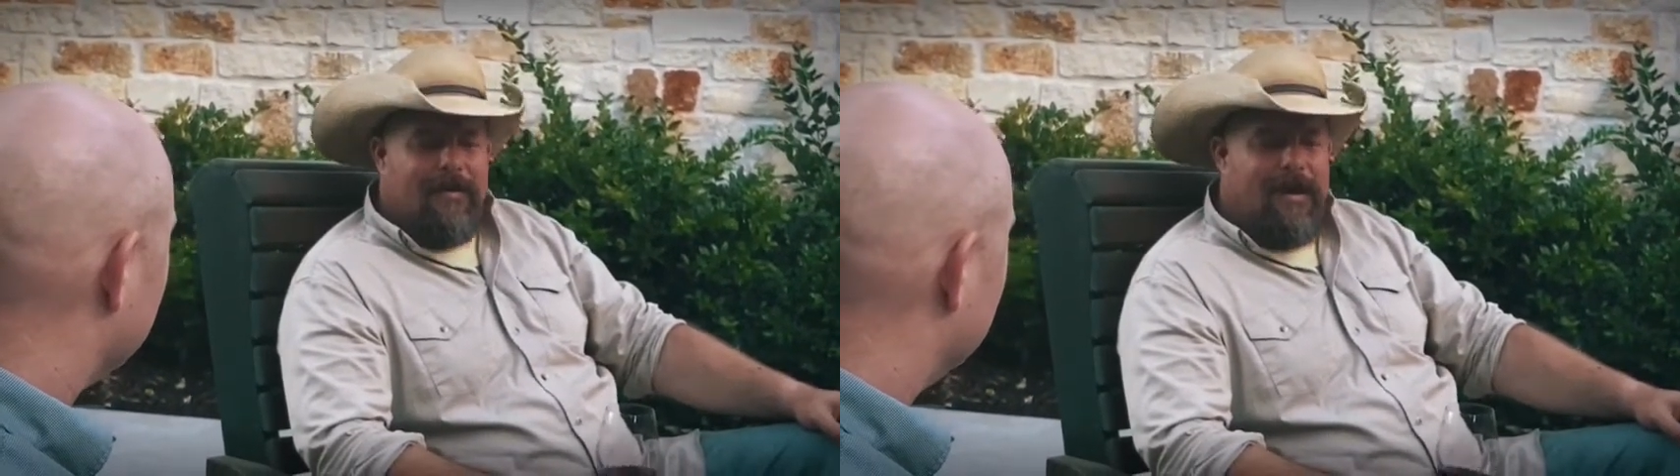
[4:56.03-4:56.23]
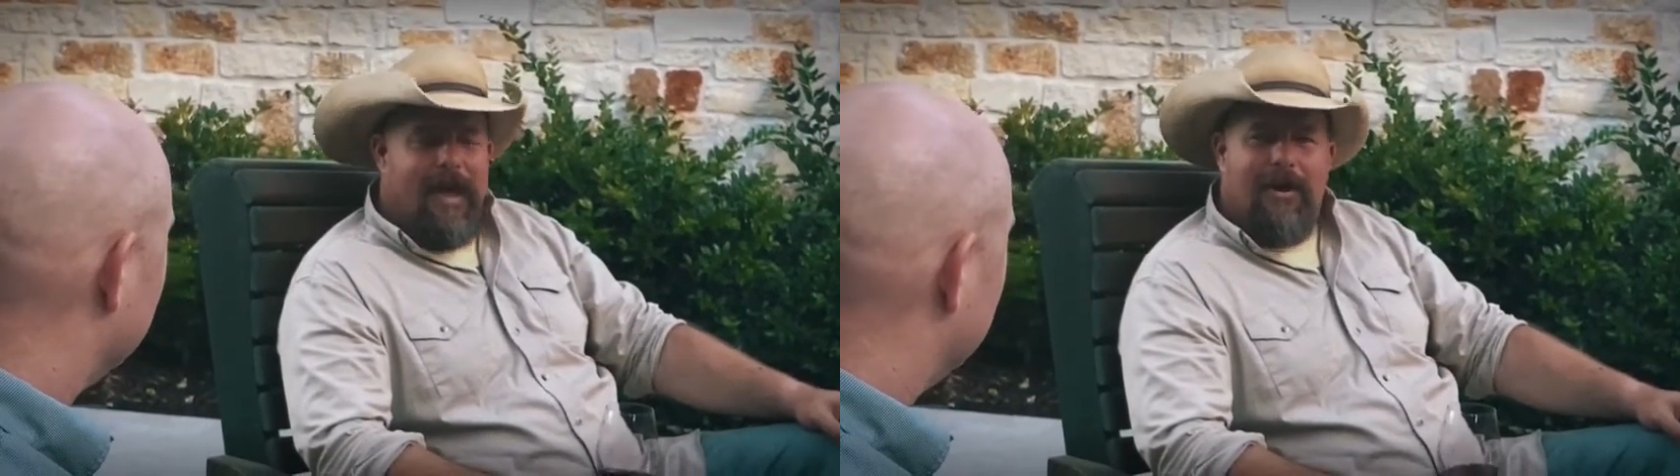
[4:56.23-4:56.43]

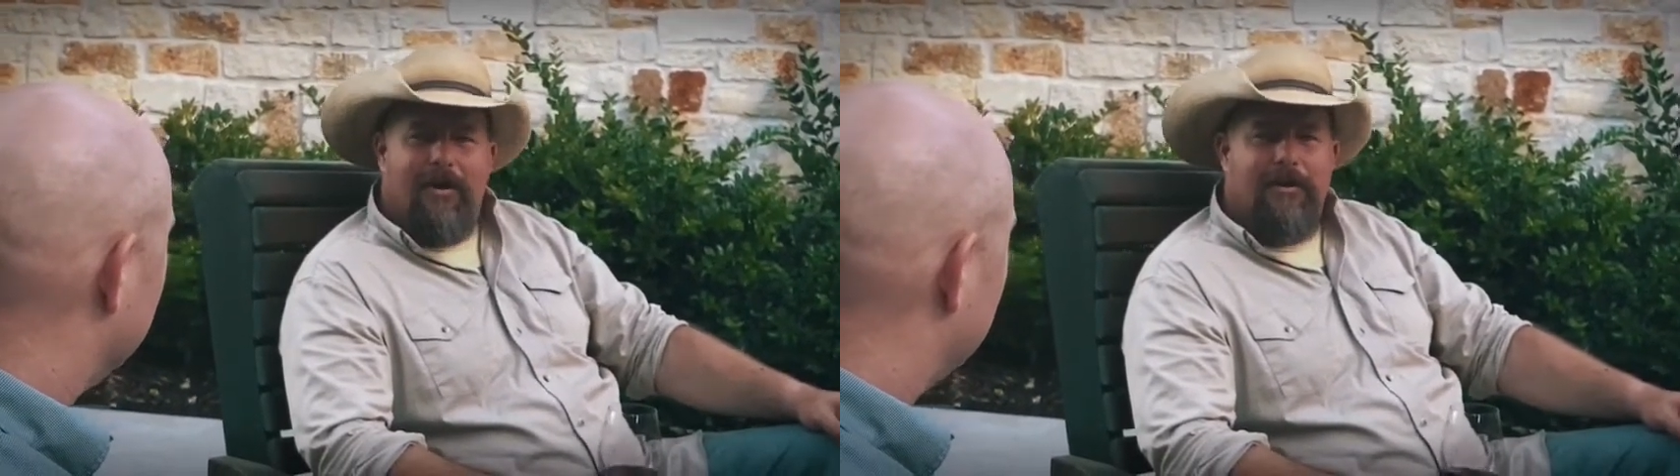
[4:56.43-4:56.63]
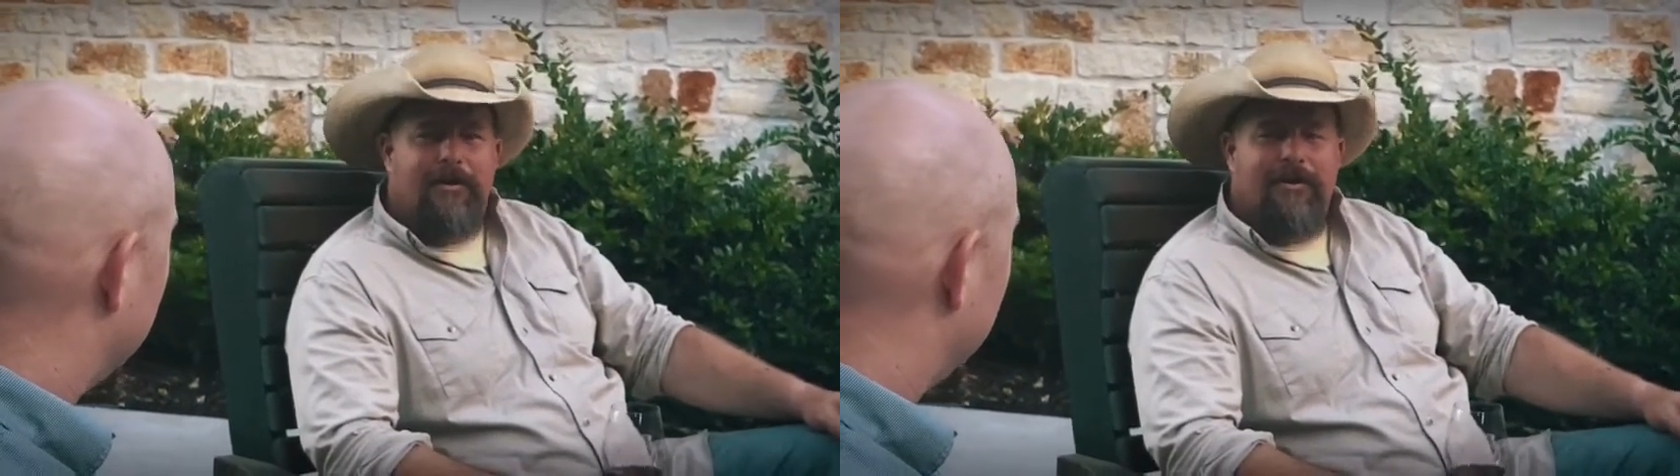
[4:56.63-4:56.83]
Yeah,
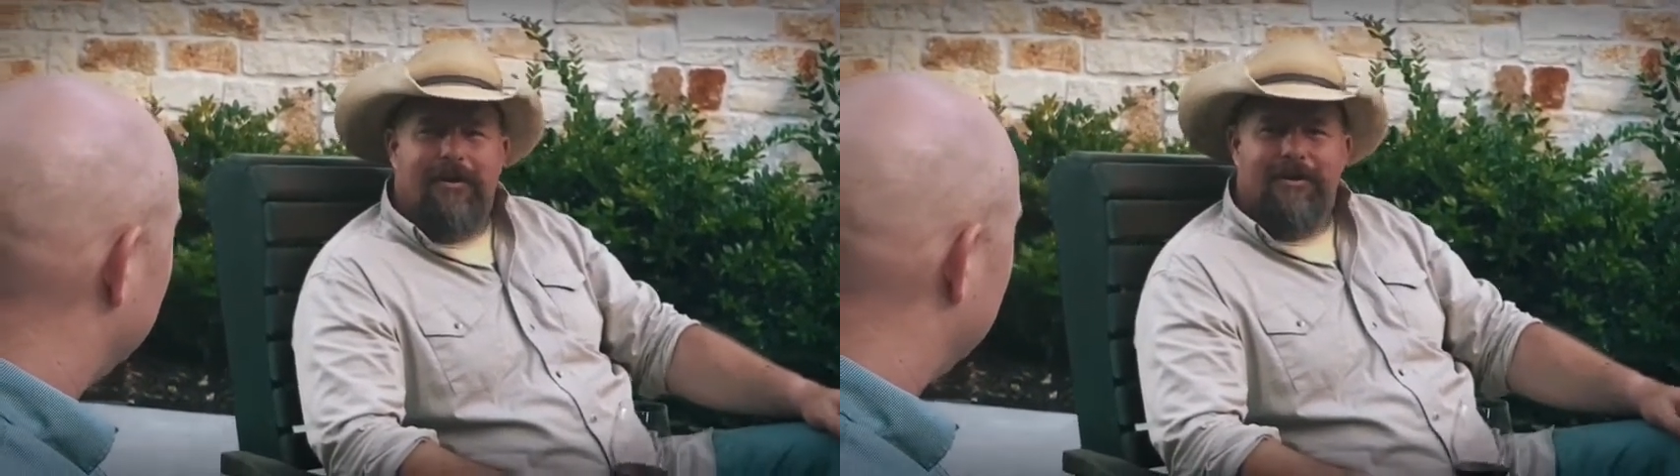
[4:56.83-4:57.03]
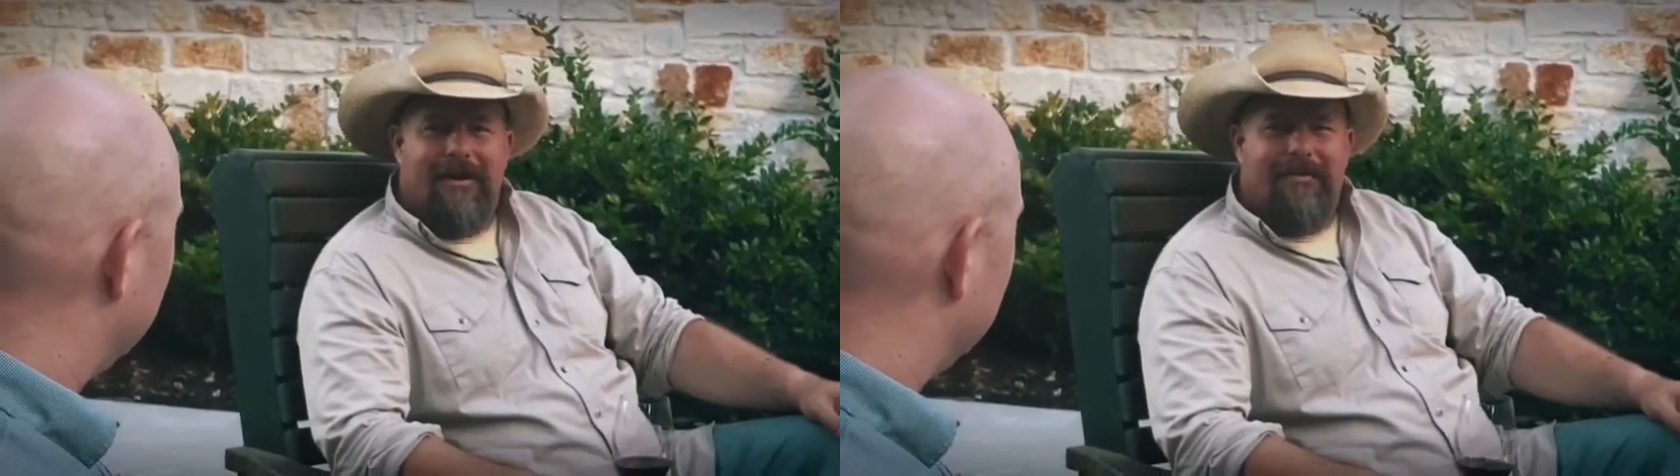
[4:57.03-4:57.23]
culture
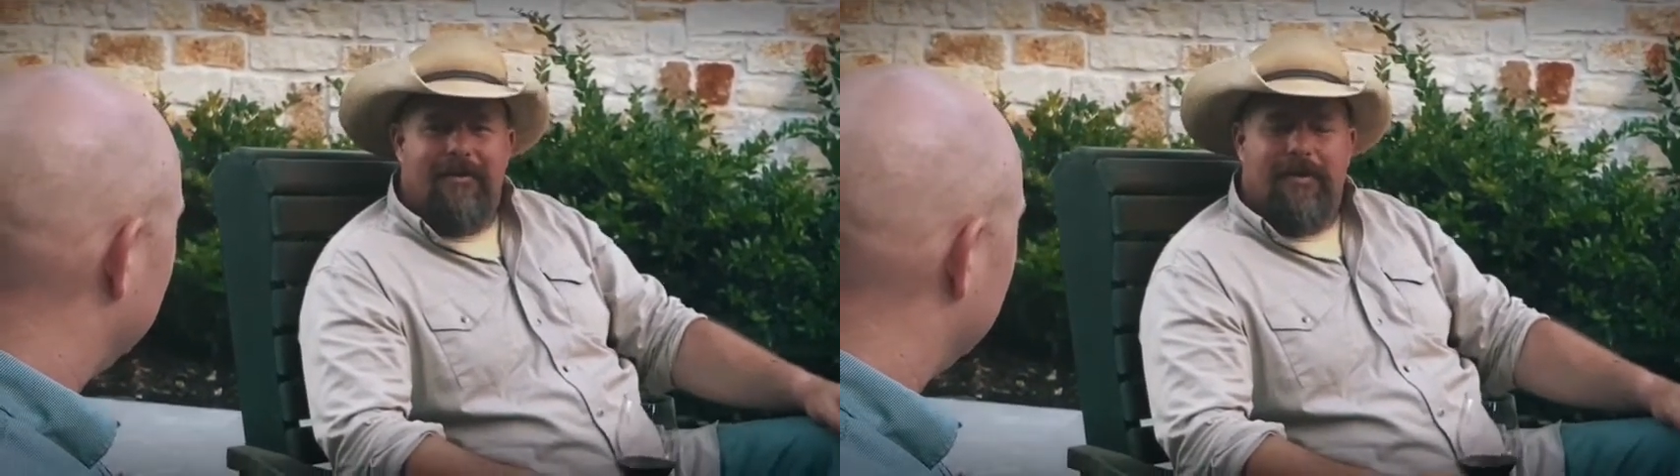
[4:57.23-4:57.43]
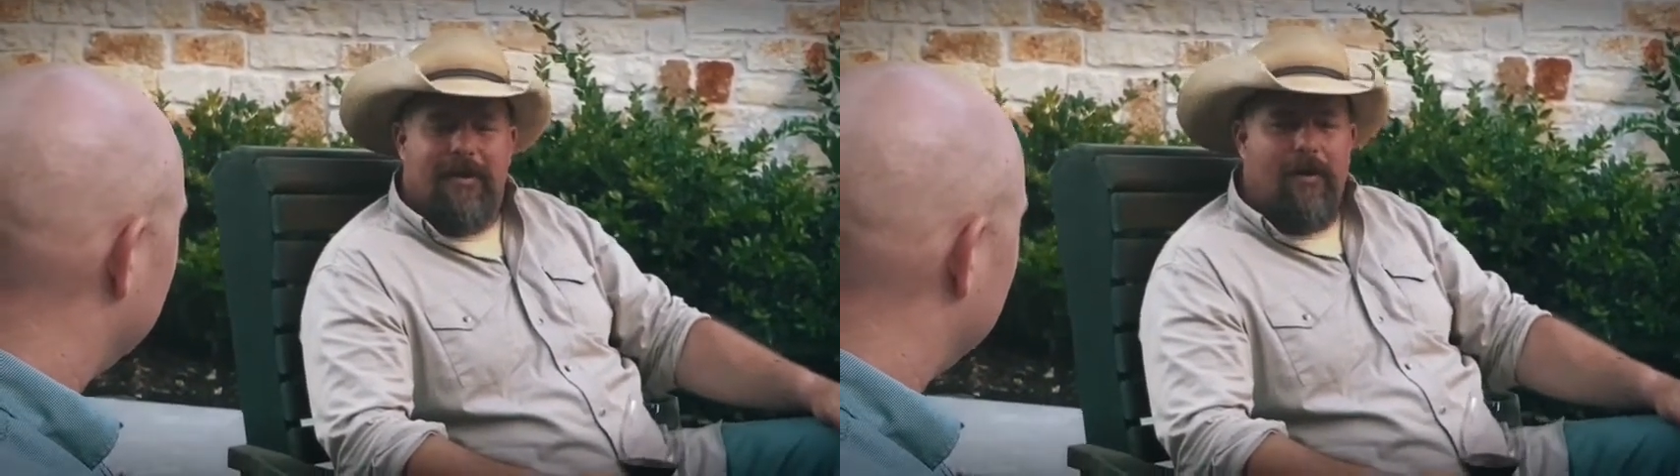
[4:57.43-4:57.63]
is
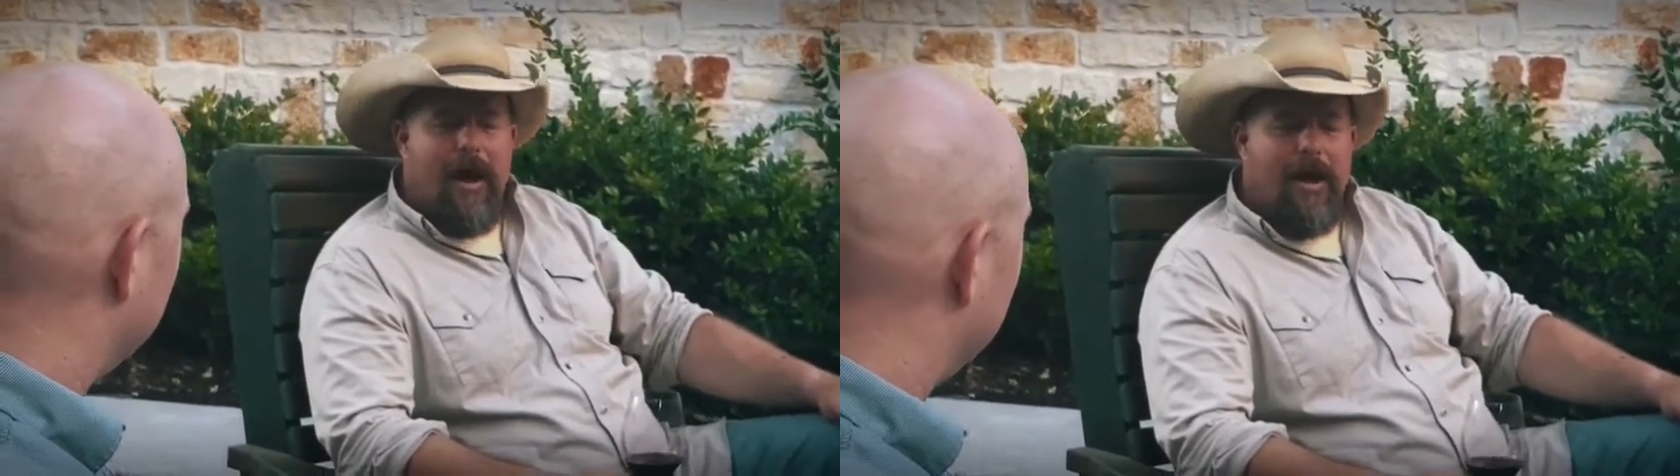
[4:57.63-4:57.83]
everything, right?